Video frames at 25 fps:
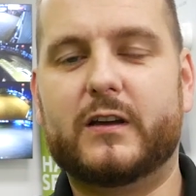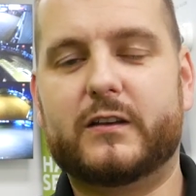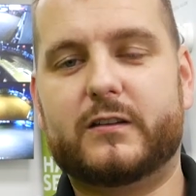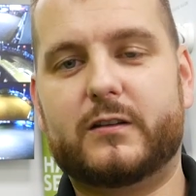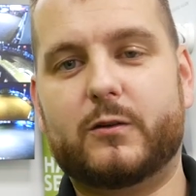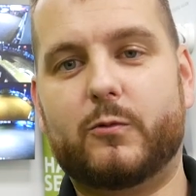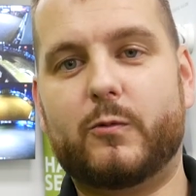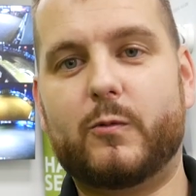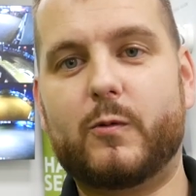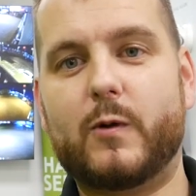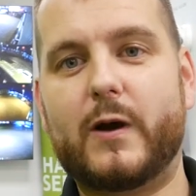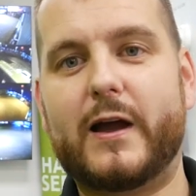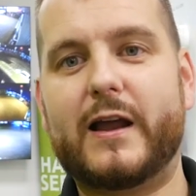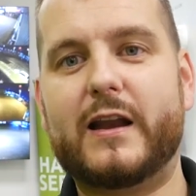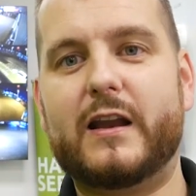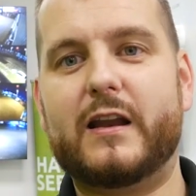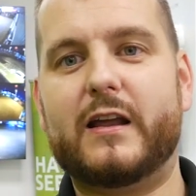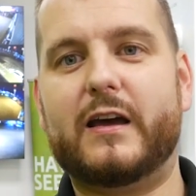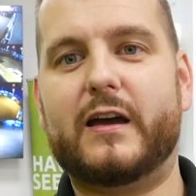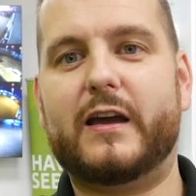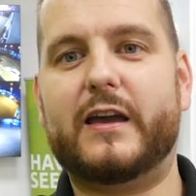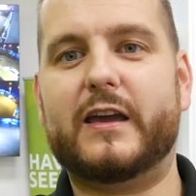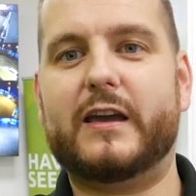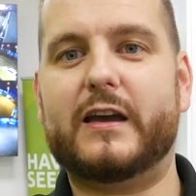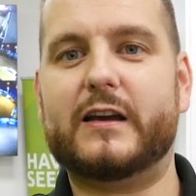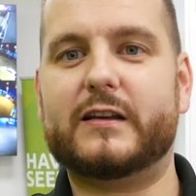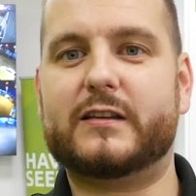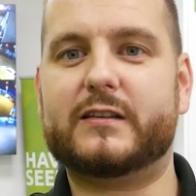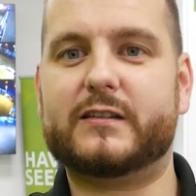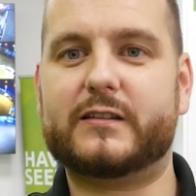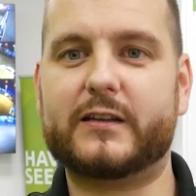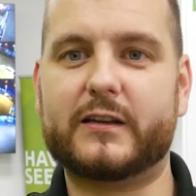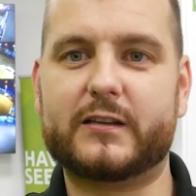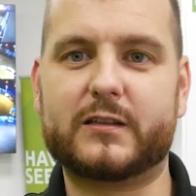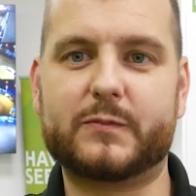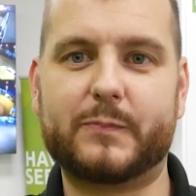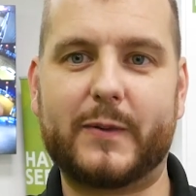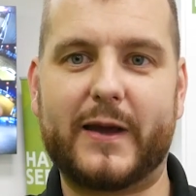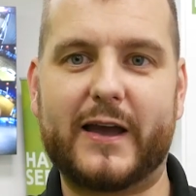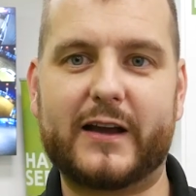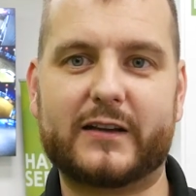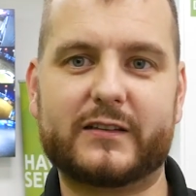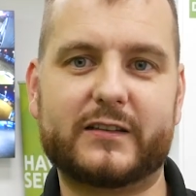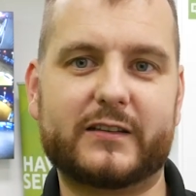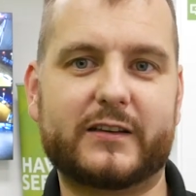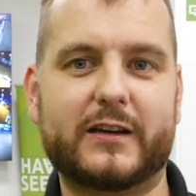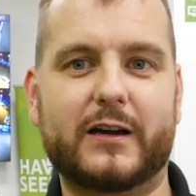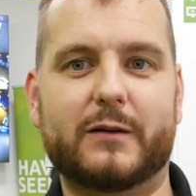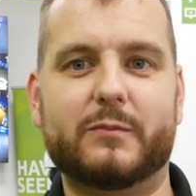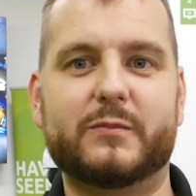So when a
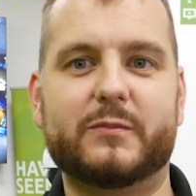suspect